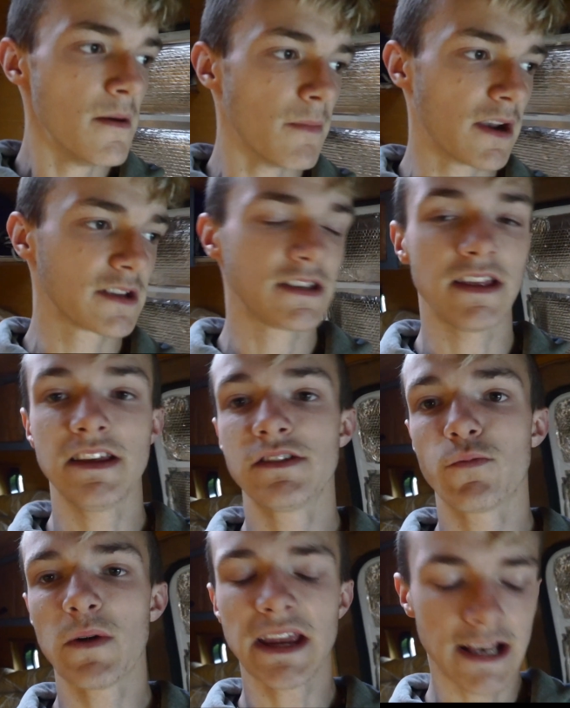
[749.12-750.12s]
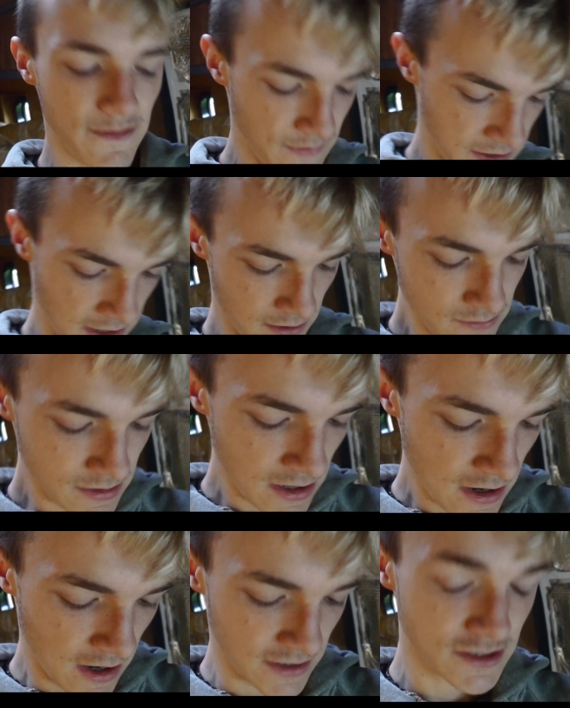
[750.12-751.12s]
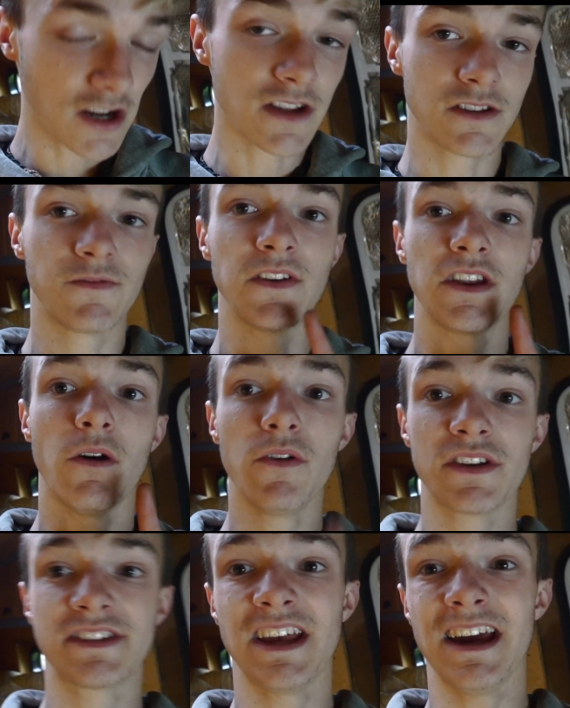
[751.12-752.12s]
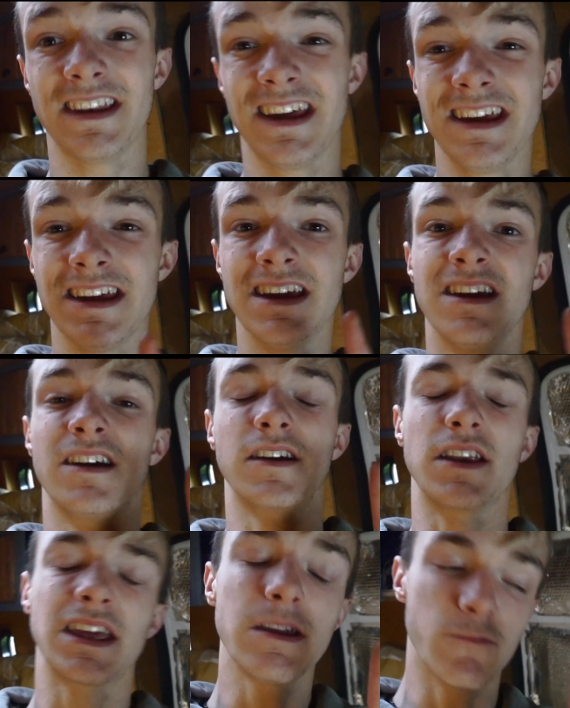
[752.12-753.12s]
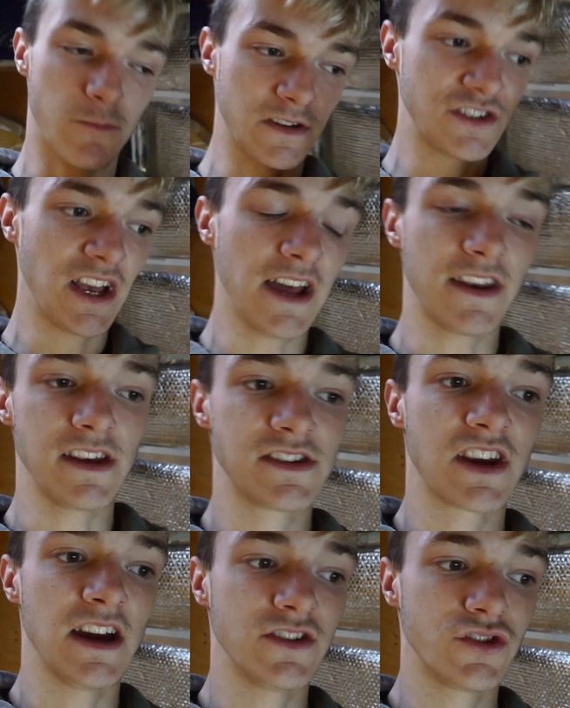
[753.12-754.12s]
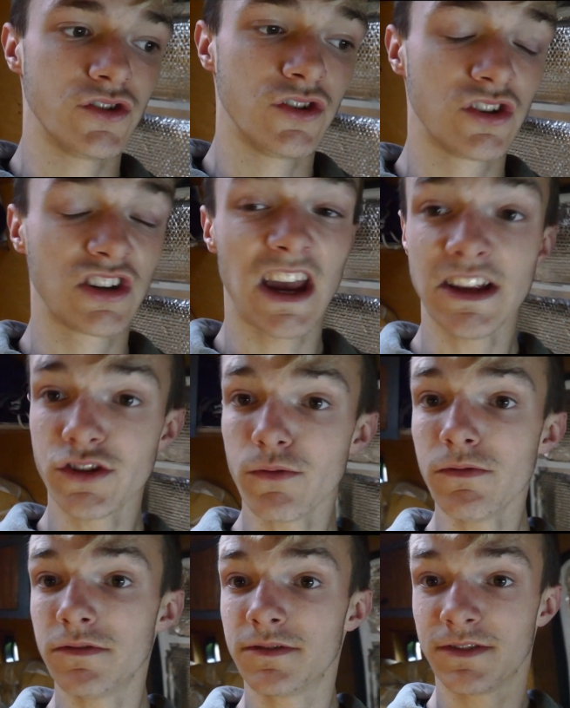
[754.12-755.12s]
But like I say, these are weekly videos. I started this video on a Saturday. I'm going to keep my Saturday schedule.